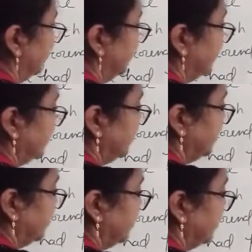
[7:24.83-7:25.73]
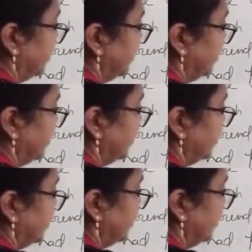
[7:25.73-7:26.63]

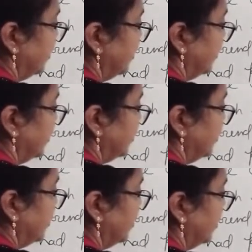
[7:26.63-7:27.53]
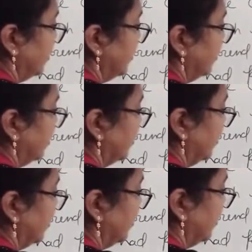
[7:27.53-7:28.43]

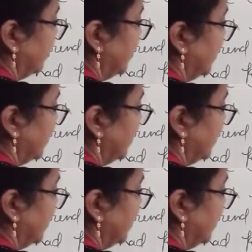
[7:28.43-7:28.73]
Nobody speaks.